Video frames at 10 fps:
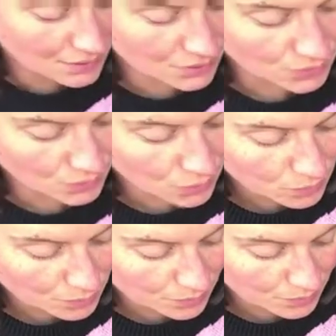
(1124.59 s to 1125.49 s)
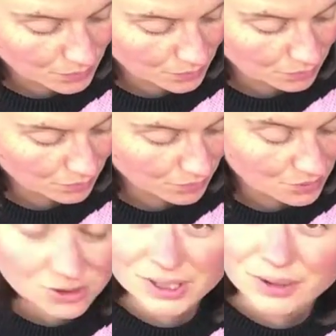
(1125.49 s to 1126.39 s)
So I hope you can
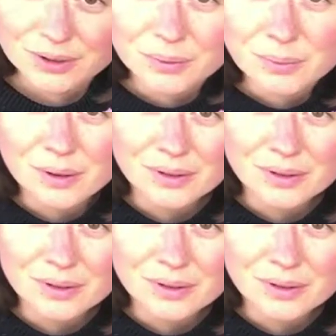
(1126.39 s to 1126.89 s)
share them with